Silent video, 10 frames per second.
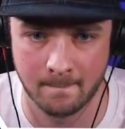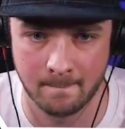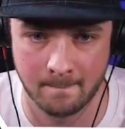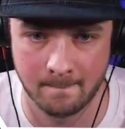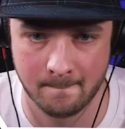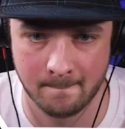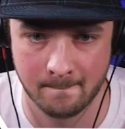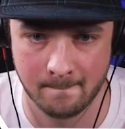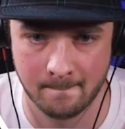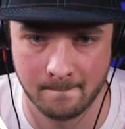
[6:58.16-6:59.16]

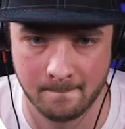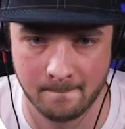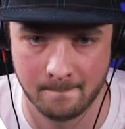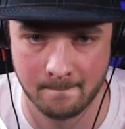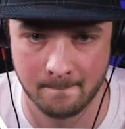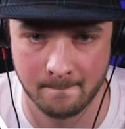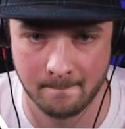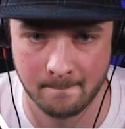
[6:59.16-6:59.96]
Nobody speaks.